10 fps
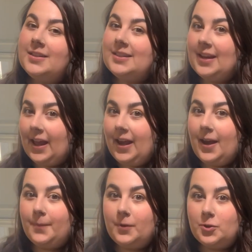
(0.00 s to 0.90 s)
Today,
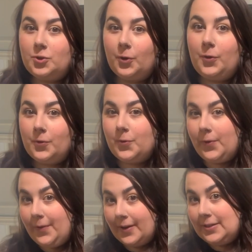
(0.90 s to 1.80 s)
I'm gonna to show you
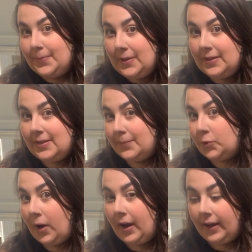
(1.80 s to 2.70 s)
three recipes I'm
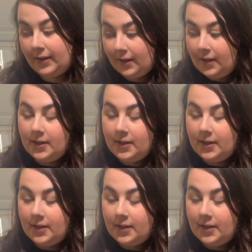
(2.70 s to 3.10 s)
trying